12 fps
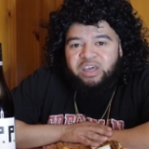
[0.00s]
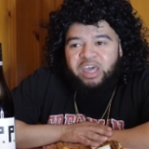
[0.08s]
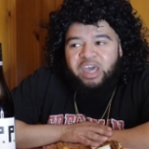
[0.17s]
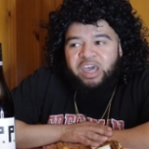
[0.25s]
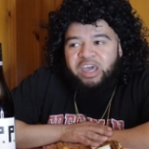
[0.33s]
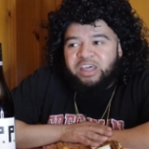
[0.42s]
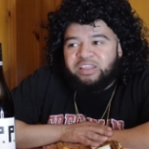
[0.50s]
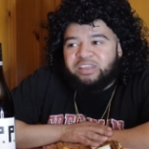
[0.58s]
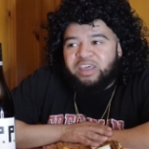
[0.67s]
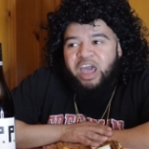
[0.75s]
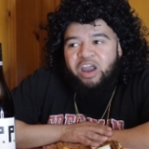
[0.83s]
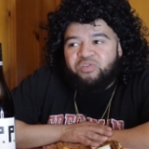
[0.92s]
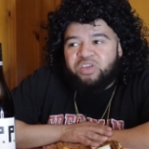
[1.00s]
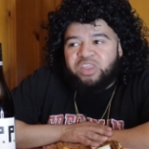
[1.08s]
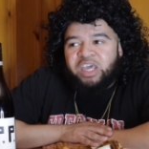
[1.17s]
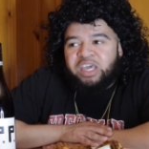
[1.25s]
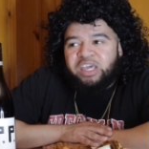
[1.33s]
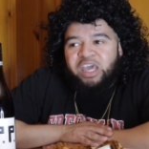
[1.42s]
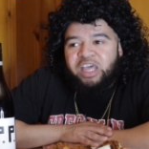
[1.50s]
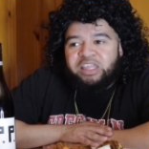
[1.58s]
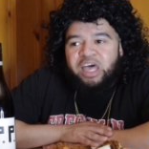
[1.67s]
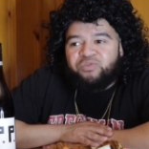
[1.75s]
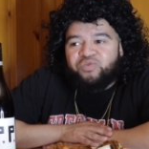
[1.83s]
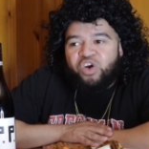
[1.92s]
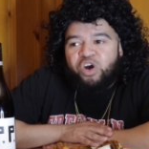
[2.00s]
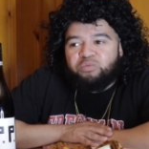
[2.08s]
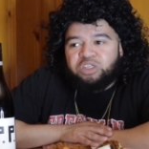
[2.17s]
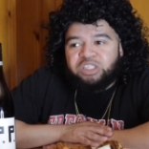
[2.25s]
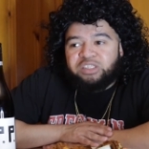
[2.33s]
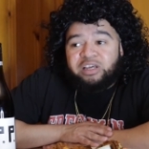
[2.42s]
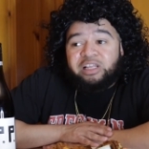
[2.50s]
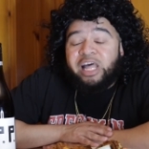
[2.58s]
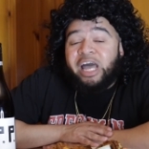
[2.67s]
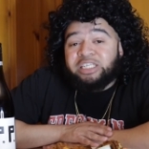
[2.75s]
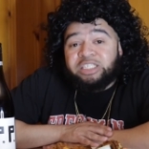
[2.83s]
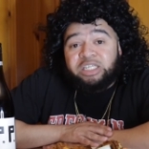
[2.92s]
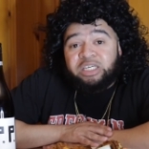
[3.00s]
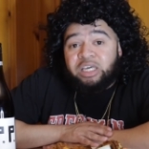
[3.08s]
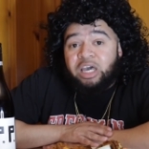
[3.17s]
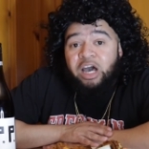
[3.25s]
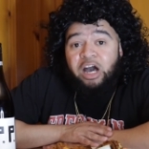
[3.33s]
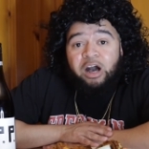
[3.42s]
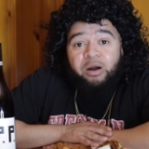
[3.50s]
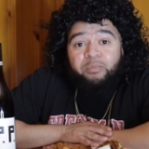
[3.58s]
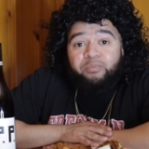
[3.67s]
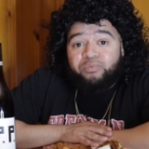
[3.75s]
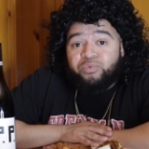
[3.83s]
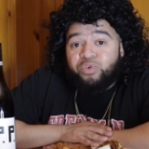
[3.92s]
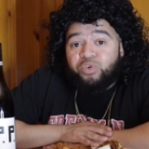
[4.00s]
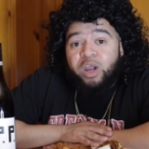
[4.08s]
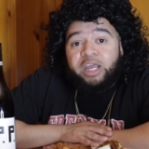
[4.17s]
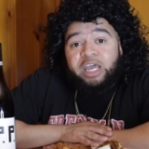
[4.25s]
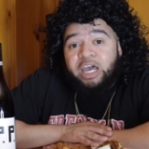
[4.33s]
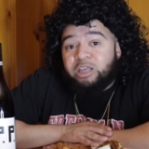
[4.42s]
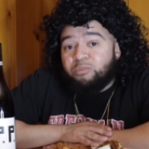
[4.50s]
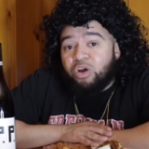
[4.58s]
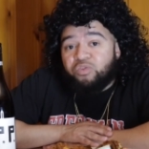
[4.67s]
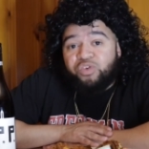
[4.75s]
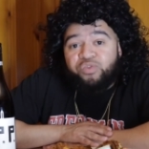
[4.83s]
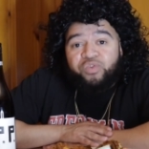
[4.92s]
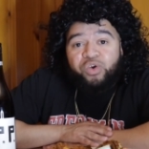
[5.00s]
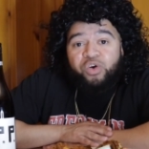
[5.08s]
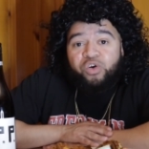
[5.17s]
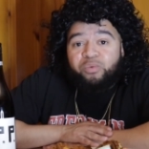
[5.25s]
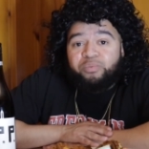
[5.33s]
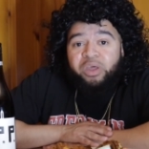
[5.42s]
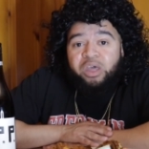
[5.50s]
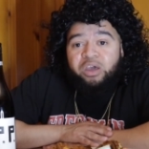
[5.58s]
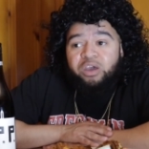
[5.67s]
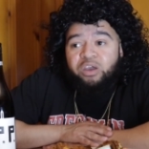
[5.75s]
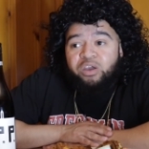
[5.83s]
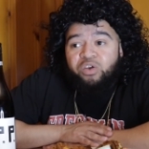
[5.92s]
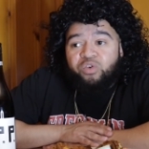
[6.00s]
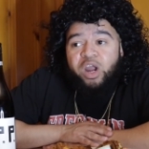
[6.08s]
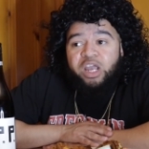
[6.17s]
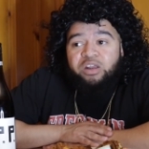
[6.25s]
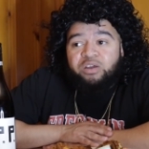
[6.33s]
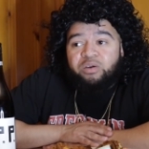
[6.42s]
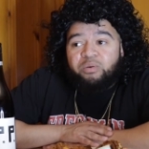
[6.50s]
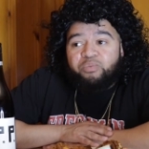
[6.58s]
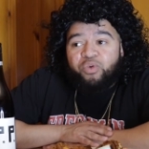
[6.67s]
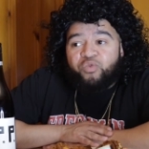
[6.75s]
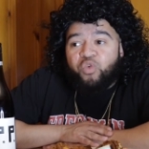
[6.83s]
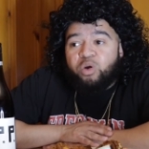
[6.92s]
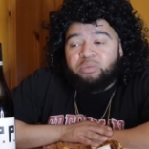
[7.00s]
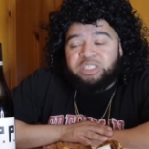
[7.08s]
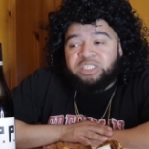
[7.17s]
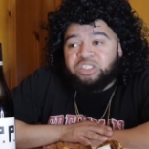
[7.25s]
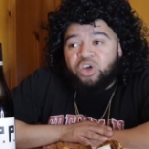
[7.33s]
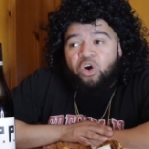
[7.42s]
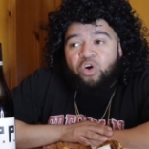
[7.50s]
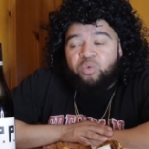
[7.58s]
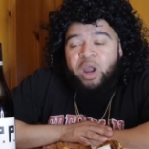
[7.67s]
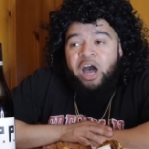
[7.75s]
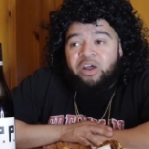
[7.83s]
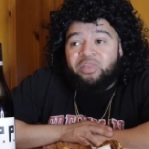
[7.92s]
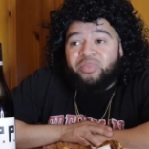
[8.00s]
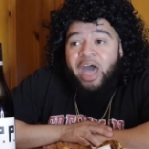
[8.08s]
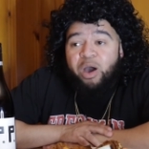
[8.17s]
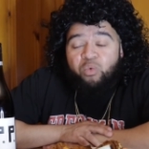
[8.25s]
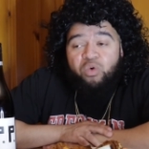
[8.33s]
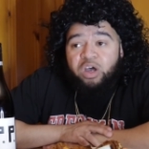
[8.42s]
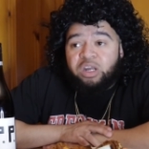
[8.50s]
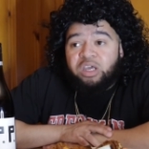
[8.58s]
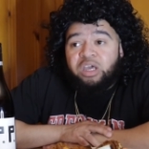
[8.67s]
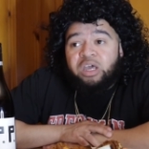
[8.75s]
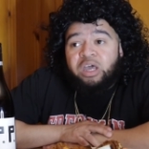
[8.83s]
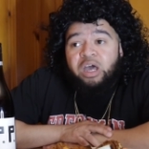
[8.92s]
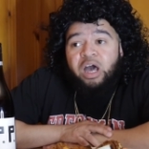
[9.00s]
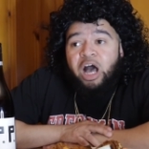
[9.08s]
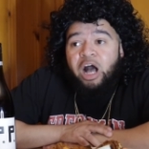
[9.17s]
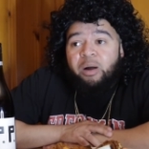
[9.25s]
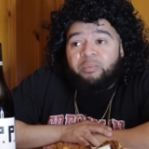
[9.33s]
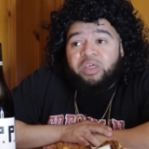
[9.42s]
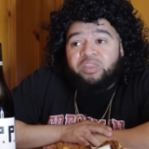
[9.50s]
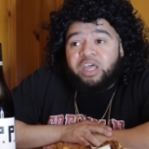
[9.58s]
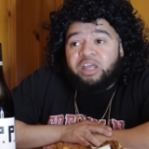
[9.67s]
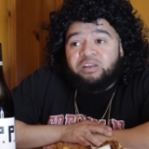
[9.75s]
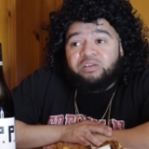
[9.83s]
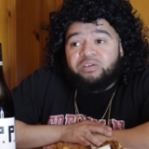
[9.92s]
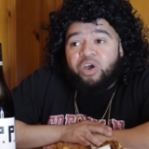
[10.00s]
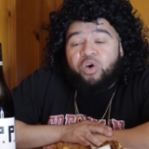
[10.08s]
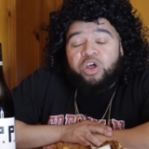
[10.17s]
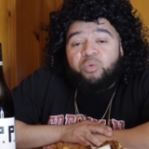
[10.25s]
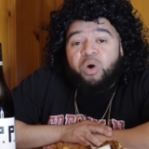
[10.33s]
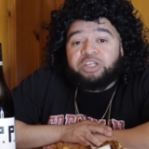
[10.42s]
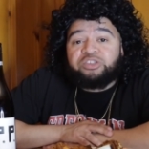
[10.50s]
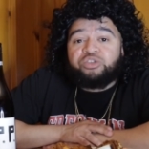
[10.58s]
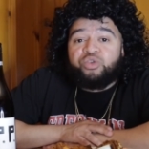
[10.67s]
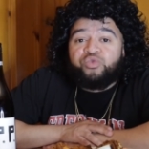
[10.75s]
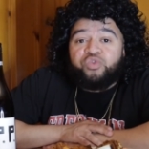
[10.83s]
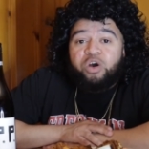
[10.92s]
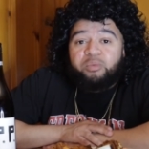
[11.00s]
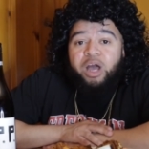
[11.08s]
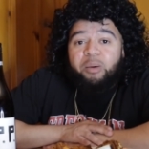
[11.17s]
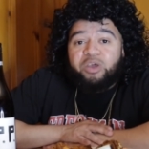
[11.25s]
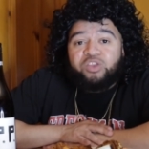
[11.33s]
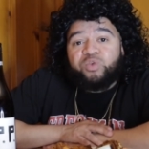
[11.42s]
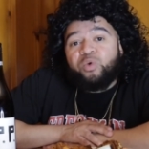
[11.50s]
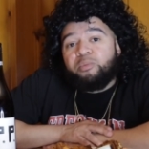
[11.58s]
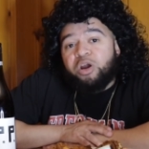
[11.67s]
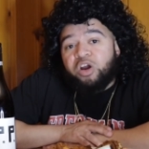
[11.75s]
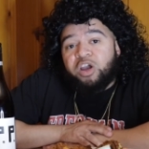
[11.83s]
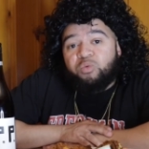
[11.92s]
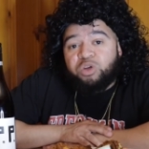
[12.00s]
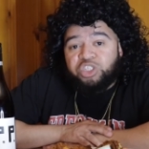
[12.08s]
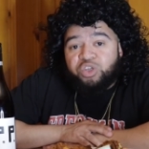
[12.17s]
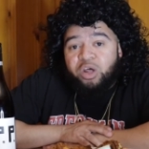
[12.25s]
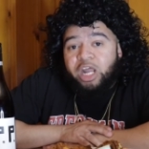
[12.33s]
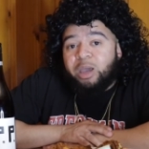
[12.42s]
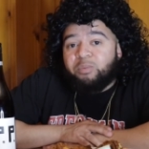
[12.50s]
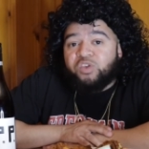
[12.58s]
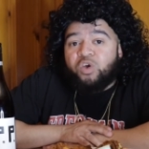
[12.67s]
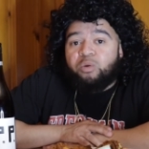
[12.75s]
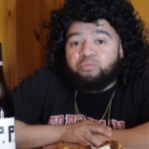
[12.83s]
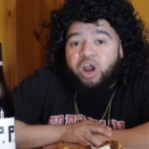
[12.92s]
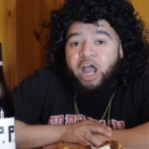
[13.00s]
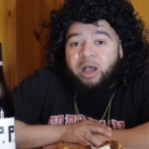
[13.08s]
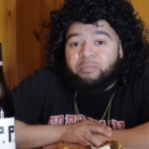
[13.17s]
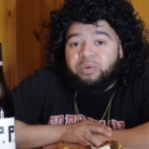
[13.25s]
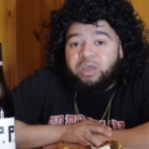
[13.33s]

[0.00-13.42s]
And everything in that film was just classic. Great Eddie Murphy film. Great performances all around in that one. And then go ahead and watch the new film, Coming to America, which is on Amazon Prime.